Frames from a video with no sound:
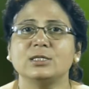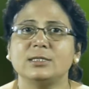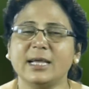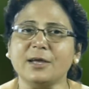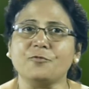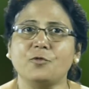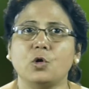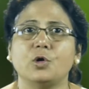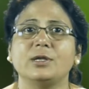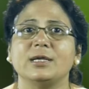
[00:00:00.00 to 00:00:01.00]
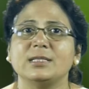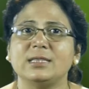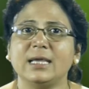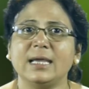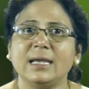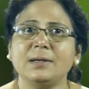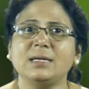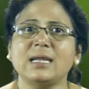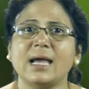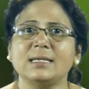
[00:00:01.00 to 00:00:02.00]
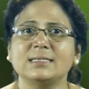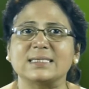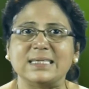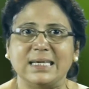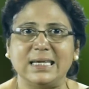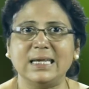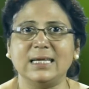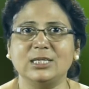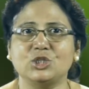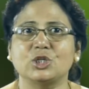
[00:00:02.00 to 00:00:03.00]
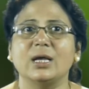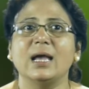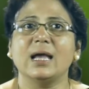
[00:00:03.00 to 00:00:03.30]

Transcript: Therefore, the intense heat